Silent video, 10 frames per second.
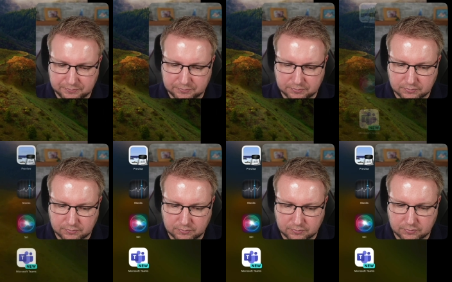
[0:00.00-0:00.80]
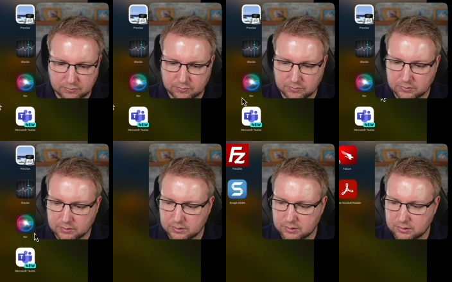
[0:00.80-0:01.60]

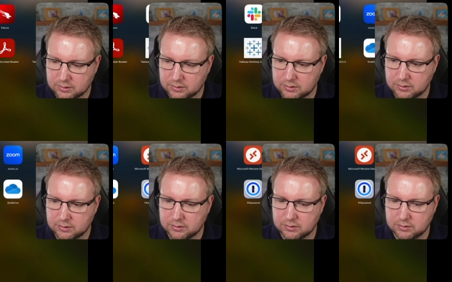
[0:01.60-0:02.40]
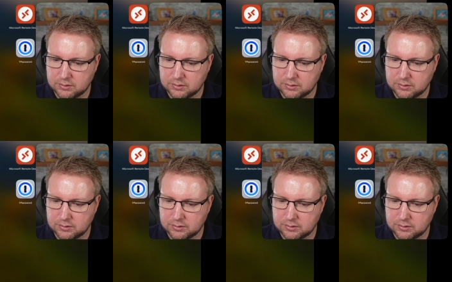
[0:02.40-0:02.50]
No one is speaking in this clip.